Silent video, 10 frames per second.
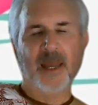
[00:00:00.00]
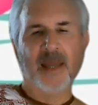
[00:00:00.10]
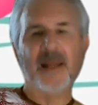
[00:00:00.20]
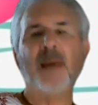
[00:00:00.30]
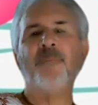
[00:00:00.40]

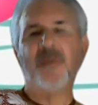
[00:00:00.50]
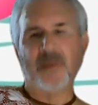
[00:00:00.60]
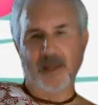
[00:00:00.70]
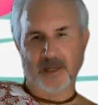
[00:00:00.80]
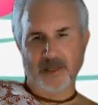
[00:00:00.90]
and
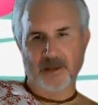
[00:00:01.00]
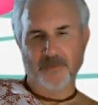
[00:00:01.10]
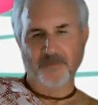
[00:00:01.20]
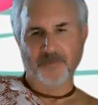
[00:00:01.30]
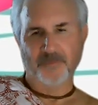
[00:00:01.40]
empathetic,
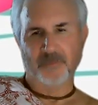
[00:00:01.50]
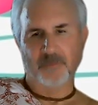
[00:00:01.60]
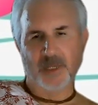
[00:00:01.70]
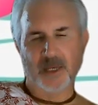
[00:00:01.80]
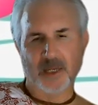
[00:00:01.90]

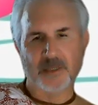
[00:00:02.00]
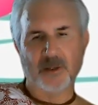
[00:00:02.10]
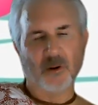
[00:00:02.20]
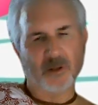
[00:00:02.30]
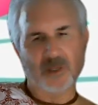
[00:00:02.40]

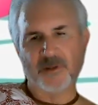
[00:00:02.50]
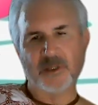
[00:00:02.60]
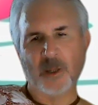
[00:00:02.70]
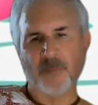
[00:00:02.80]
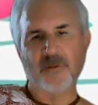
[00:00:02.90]
because all of
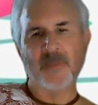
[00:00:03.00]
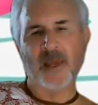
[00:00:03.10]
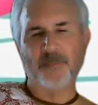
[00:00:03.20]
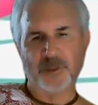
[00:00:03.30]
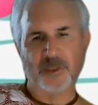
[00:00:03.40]
us come from
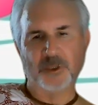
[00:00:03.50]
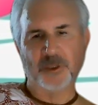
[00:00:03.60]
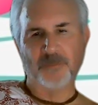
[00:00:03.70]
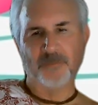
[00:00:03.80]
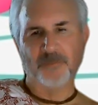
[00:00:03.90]
that
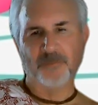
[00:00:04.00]
position.